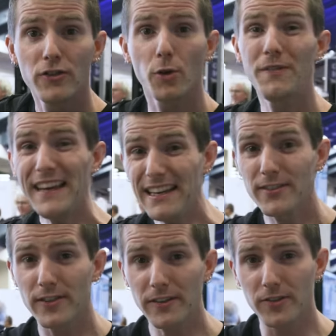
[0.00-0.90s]
So
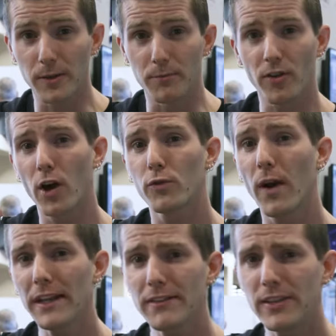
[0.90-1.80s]
these systems are
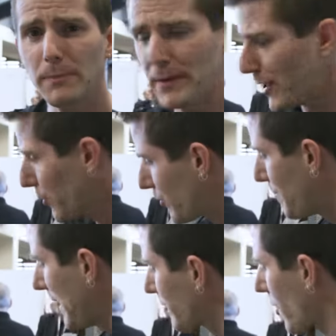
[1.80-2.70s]
running
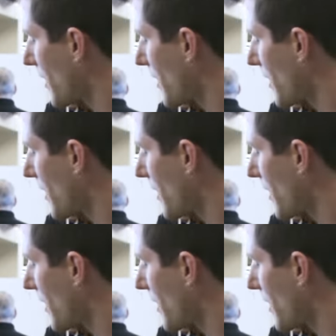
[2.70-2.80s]
CPUs based